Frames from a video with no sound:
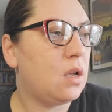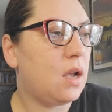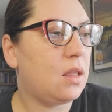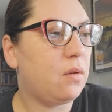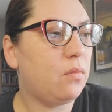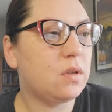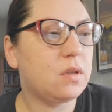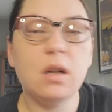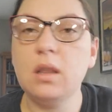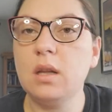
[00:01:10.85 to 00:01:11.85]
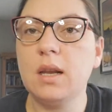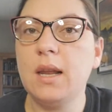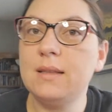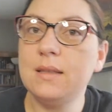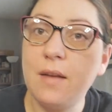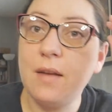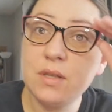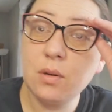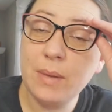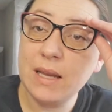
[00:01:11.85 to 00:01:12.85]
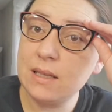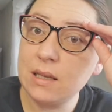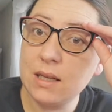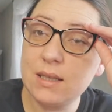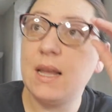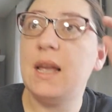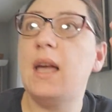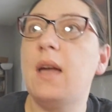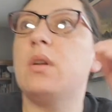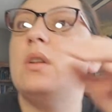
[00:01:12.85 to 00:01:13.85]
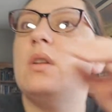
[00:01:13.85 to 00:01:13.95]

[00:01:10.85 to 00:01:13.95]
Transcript: And then we'll start looking at stuff. So basically today I'm going to